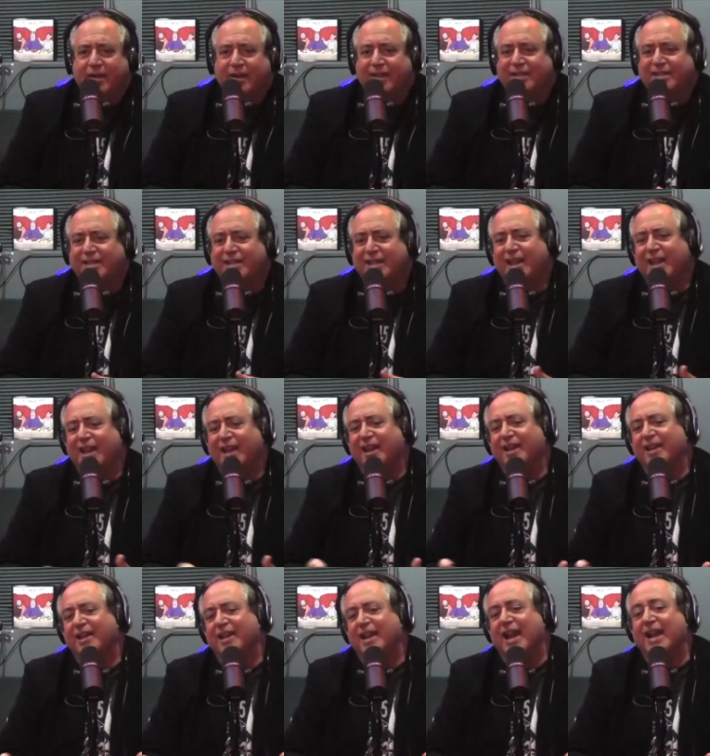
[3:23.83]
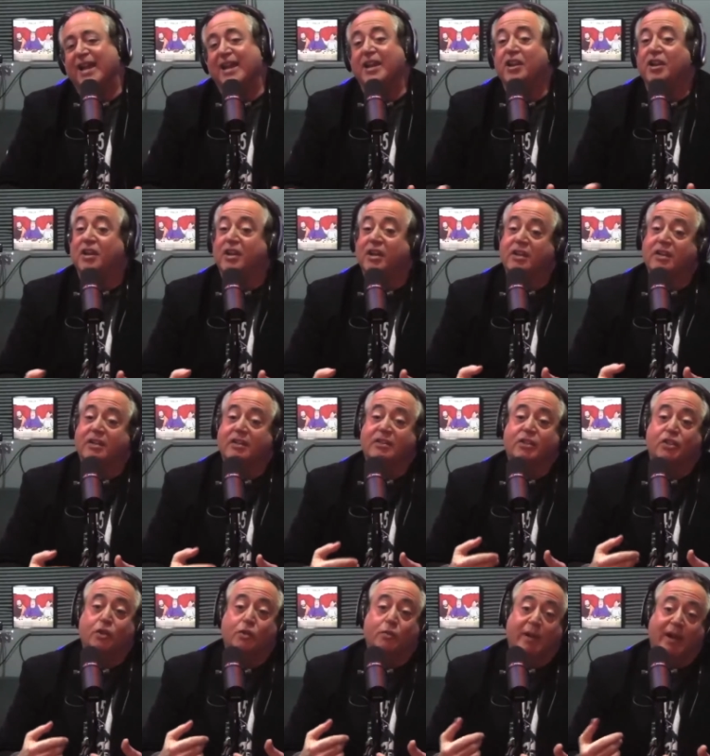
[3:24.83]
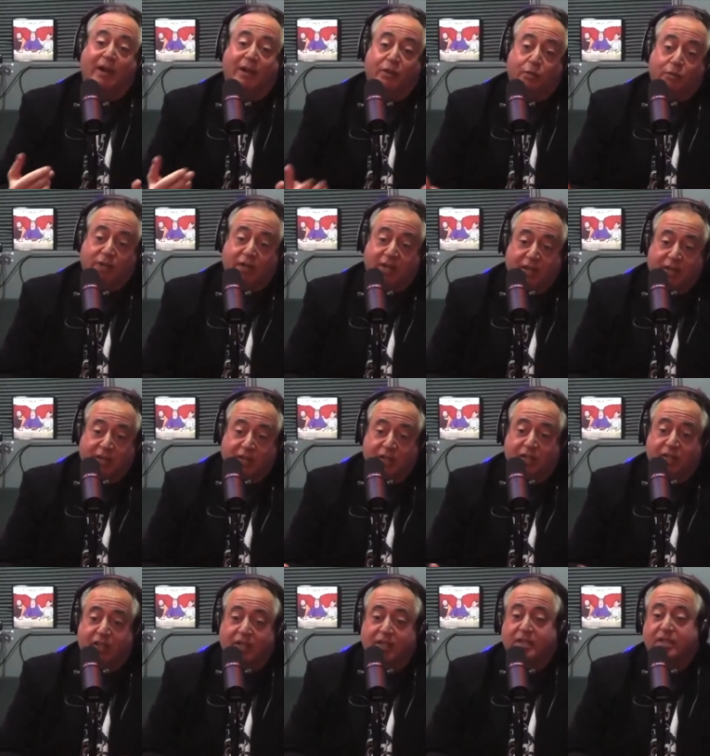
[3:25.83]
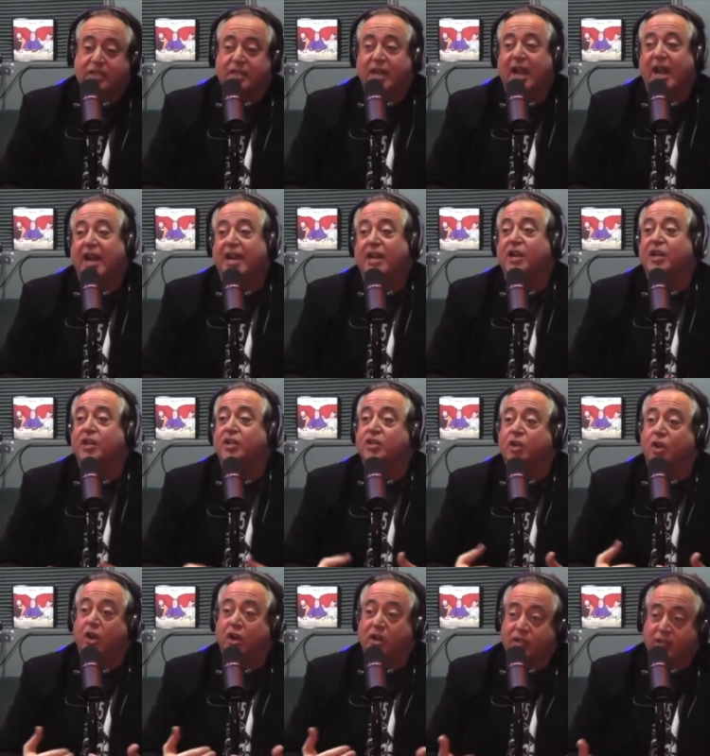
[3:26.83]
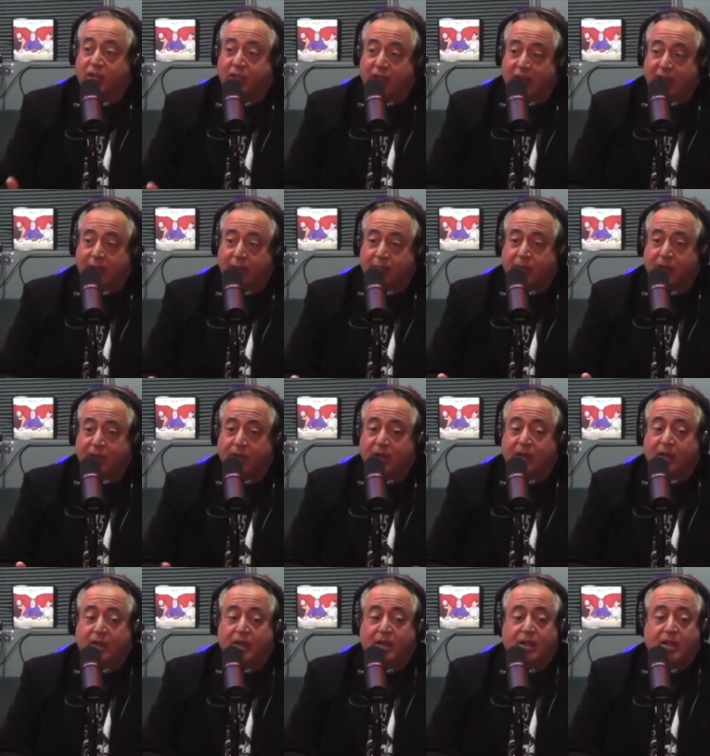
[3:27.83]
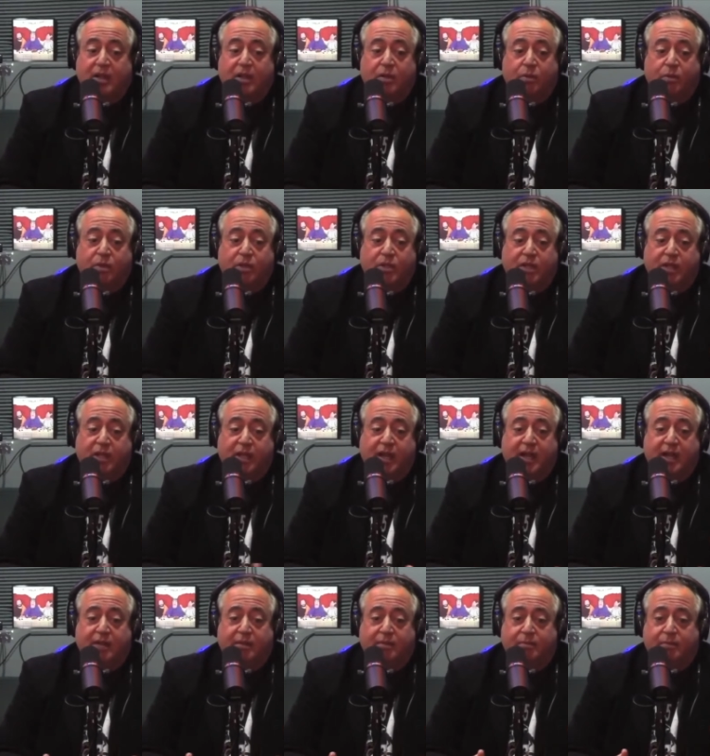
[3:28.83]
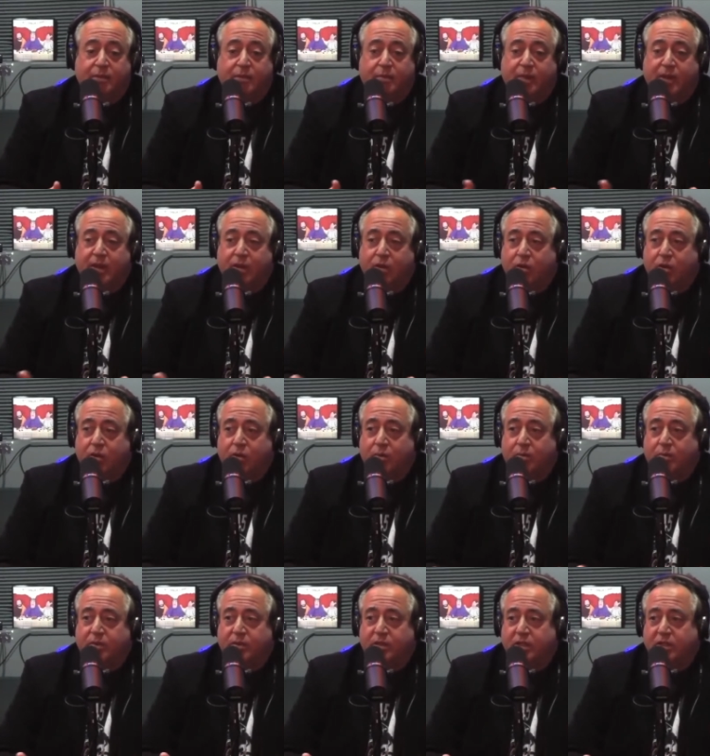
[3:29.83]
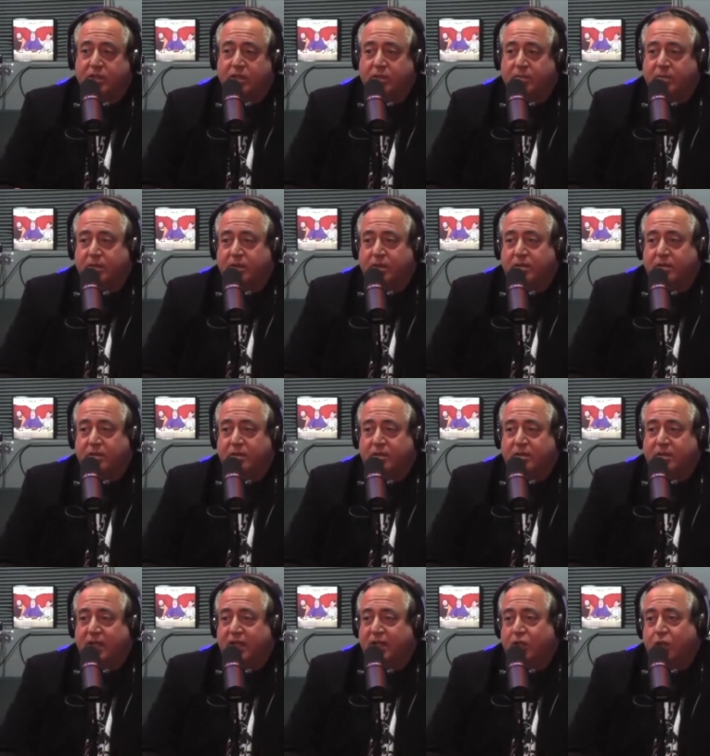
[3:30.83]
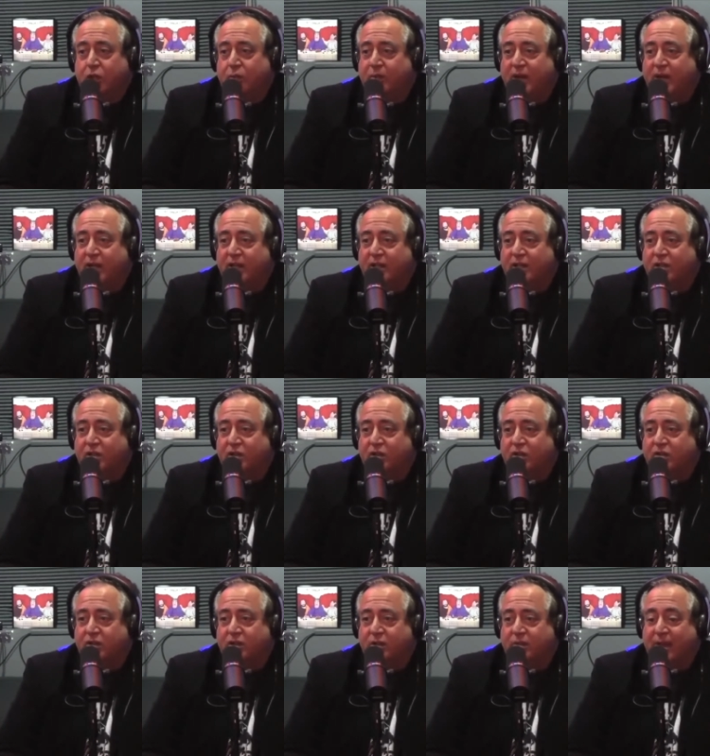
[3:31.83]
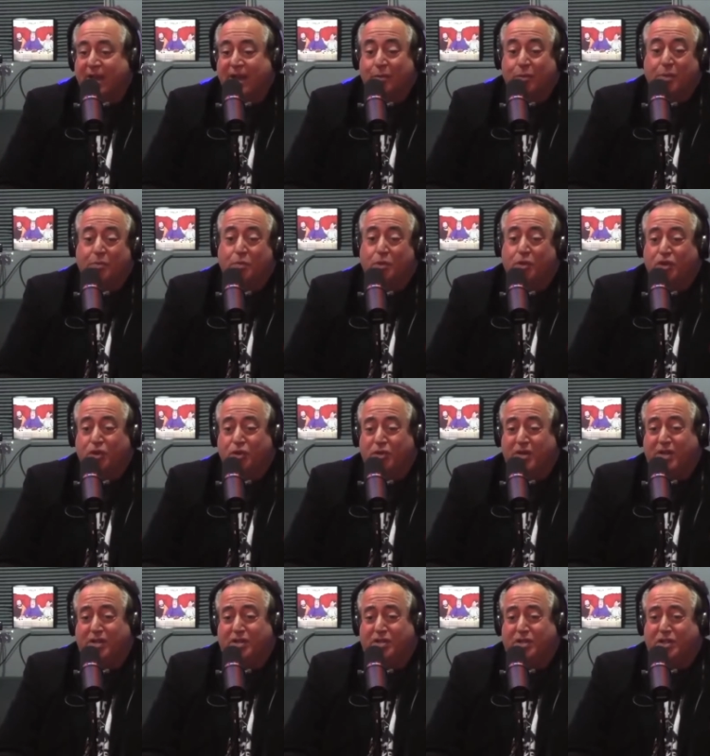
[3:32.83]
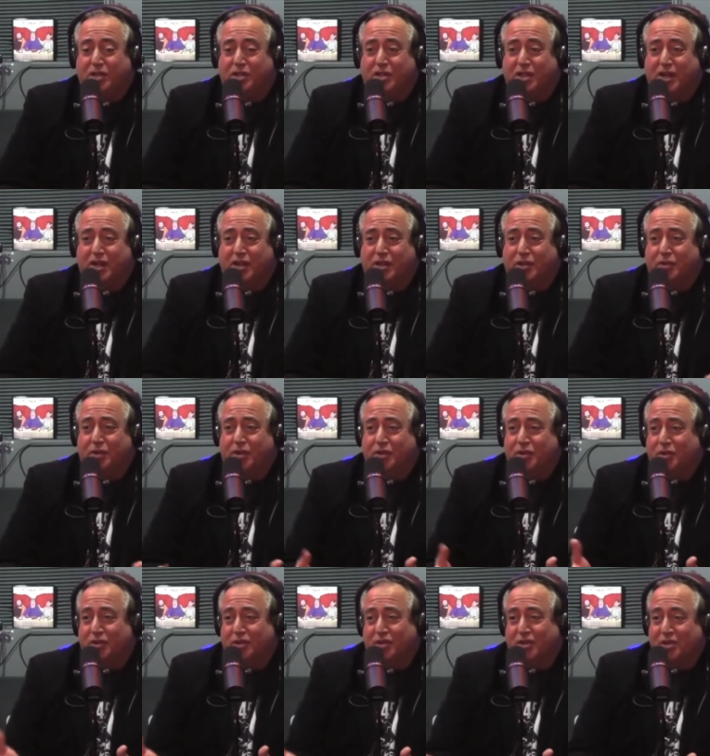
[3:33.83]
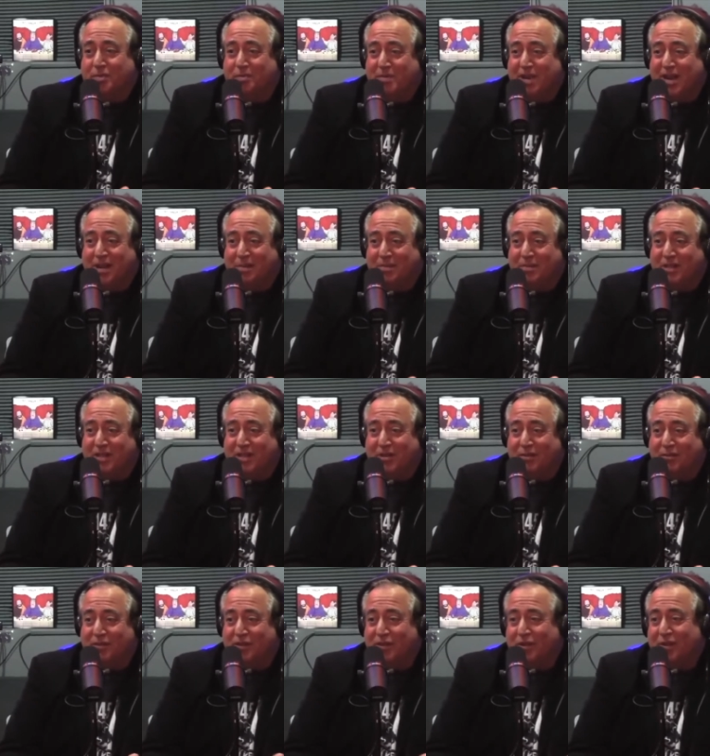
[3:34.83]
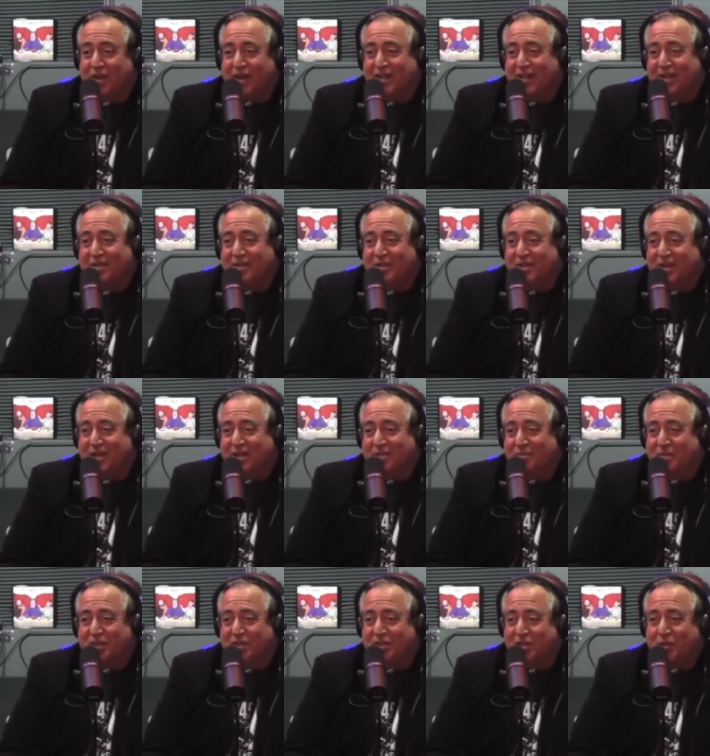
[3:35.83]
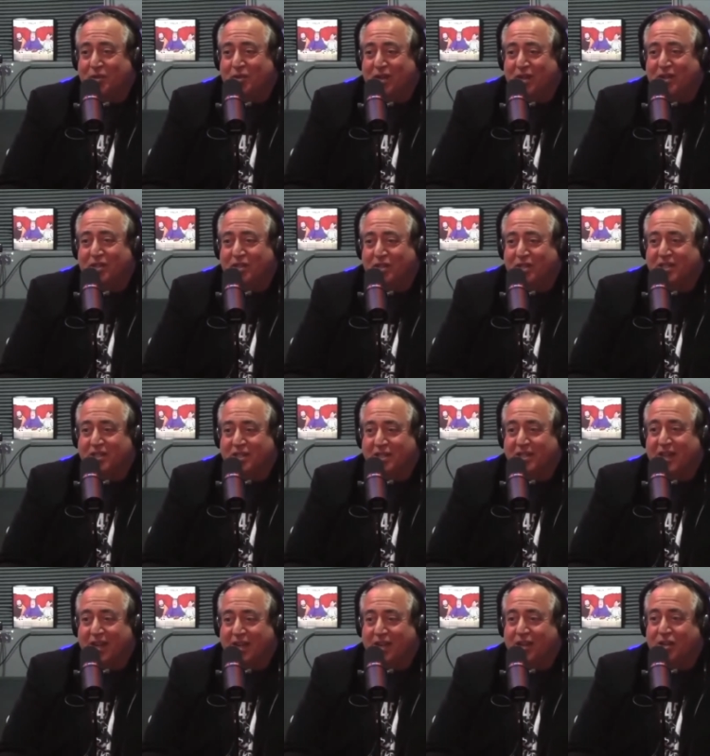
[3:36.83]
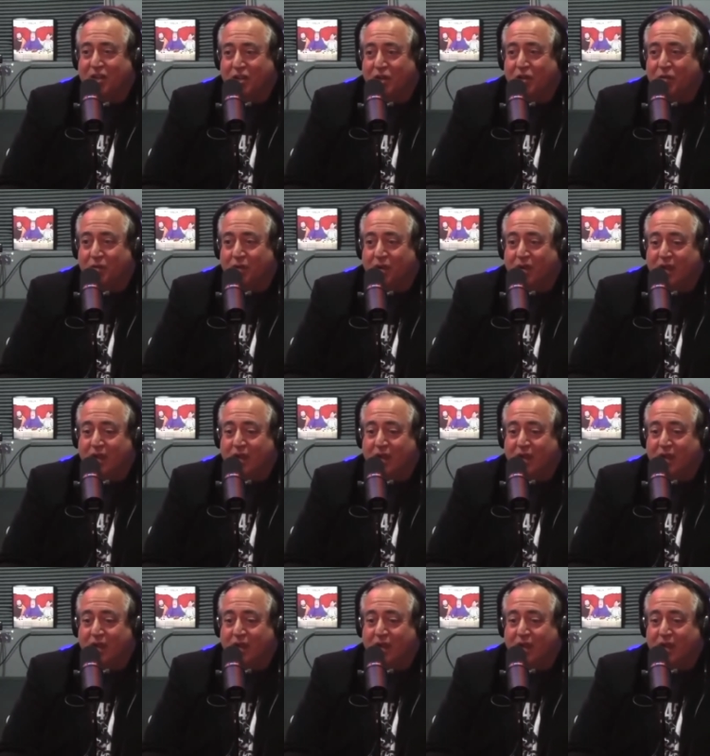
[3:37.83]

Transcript: it saying, I didn't do my due diligence, I didn't talk to them, which again put me in an awkward position because he told me not to talk to them. And what more due diligence could I do than talk to the man himself? So I did as much due diligence as I could do.